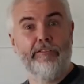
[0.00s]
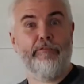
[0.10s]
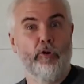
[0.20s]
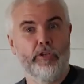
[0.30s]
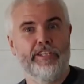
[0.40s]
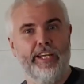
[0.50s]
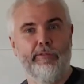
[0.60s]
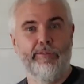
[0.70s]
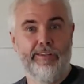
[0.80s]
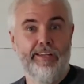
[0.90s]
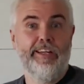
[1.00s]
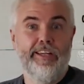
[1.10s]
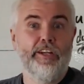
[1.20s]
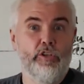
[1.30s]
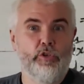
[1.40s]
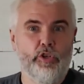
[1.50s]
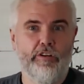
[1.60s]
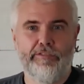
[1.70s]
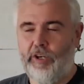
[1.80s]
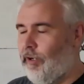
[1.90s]
to the first thing you
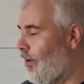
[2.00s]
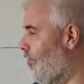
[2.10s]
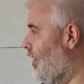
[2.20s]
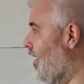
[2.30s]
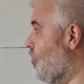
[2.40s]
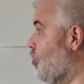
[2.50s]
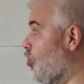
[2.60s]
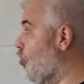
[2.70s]
should have thought of is